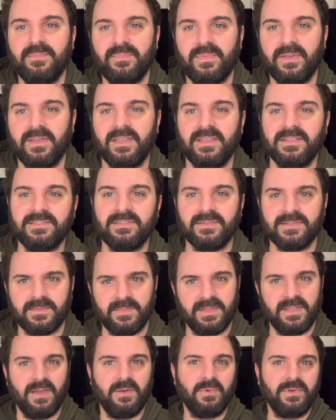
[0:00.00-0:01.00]
but it's not
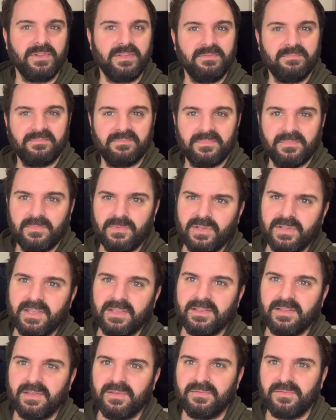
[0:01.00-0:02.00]
something I want to look
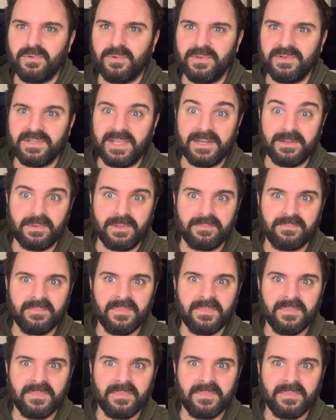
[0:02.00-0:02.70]
at going forward anyway.